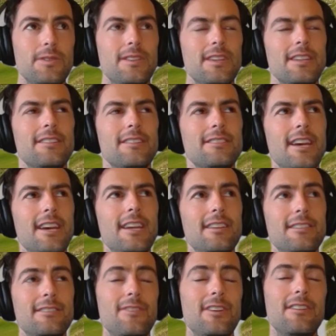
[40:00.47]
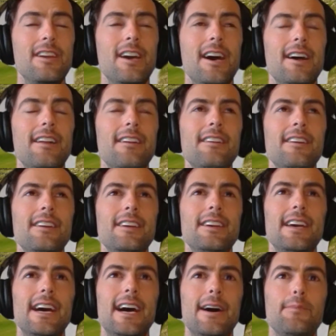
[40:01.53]
thing to say. It's very hard.
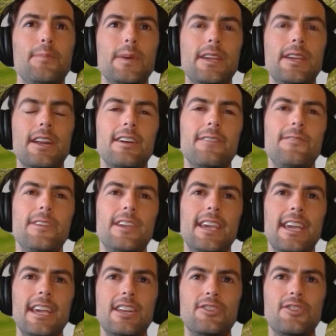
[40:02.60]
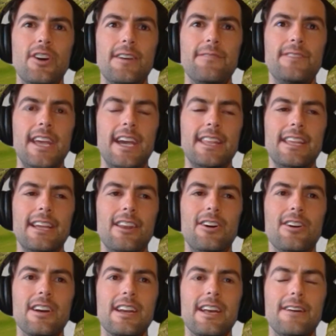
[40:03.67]
But, you know, if you can get your drive down there
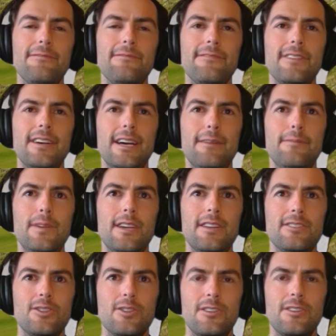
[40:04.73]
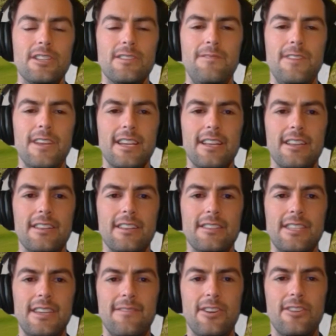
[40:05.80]
long enough, you can sort of just flick in a
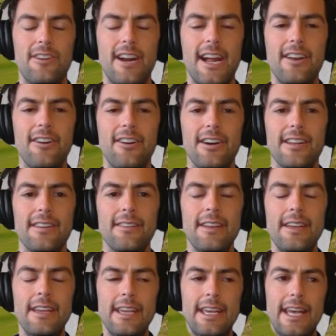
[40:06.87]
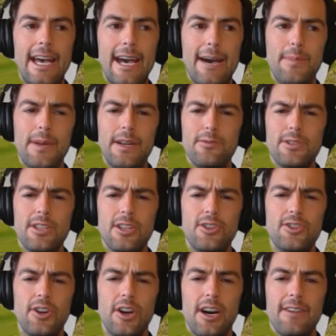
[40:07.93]
7 or 8 iron. But it was the
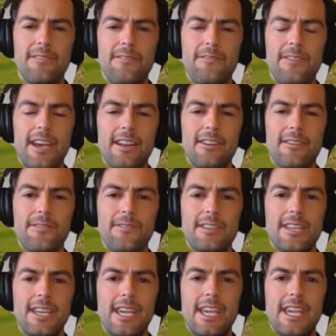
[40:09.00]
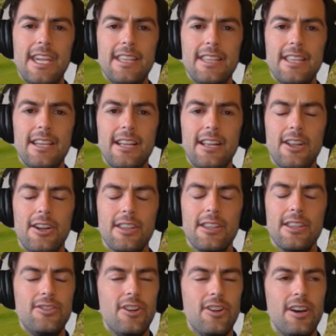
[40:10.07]
drive. I found off the tee that a lot of
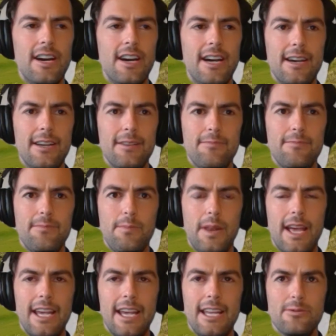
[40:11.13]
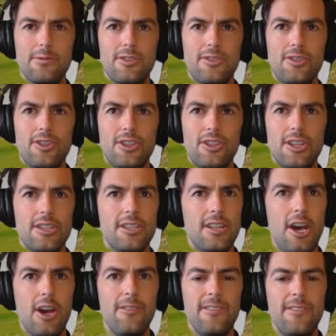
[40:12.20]
the players were just
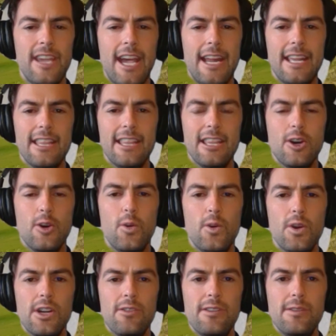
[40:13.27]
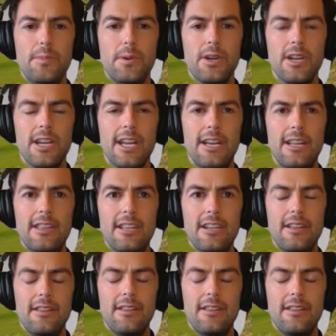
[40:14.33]
overcutting the corner and putting it in the